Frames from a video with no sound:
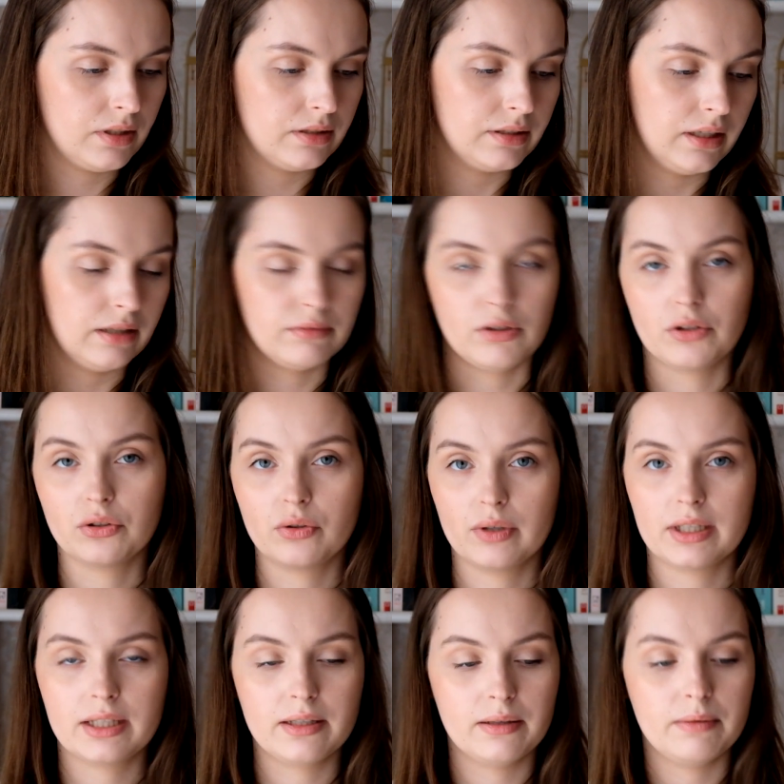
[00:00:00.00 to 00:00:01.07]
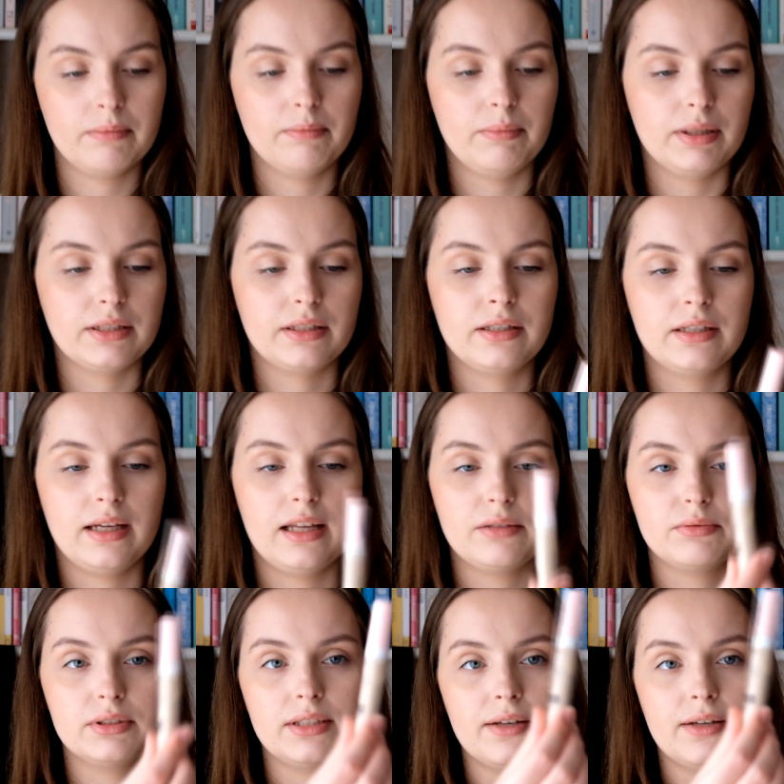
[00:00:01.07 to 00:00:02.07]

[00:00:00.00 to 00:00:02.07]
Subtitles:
not quick, but it will